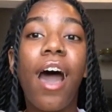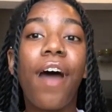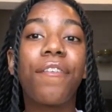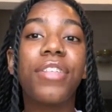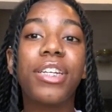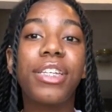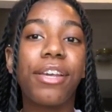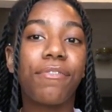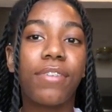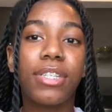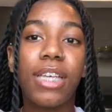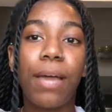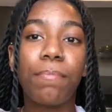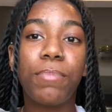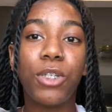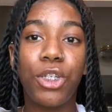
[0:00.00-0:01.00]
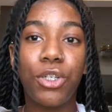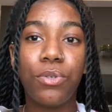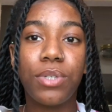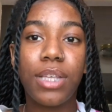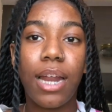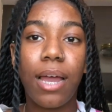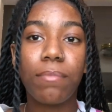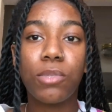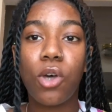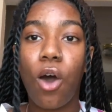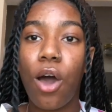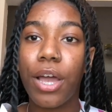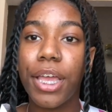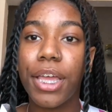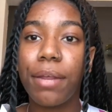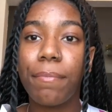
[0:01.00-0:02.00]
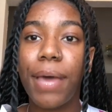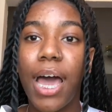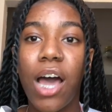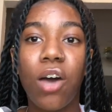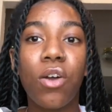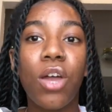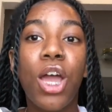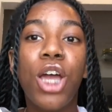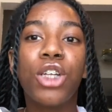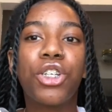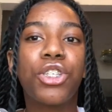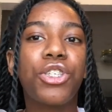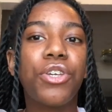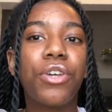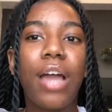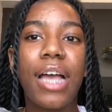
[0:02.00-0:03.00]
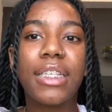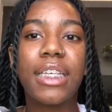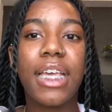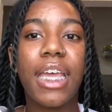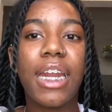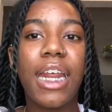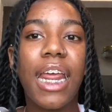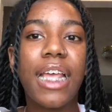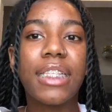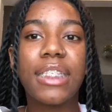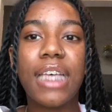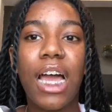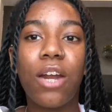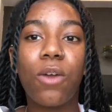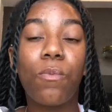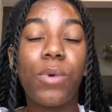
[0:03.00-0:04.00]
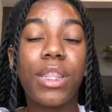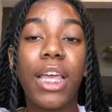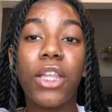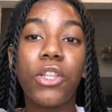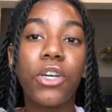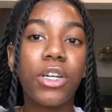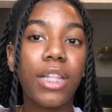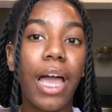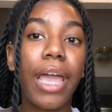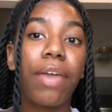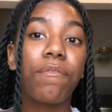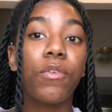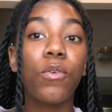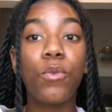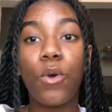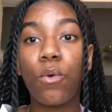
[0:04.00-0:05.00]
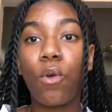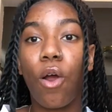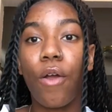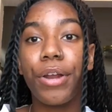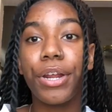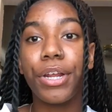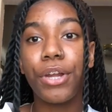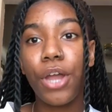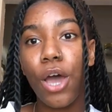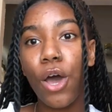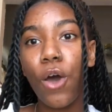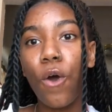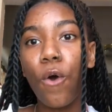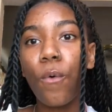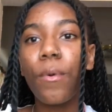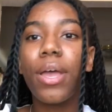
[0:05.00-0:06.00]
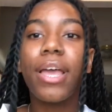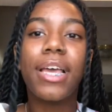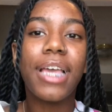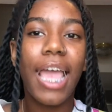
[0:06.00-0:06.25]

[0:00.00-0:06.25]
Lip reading: of the different type of shoes that I'm talking about just so you guys can get an insight on what they look like if you don't already know.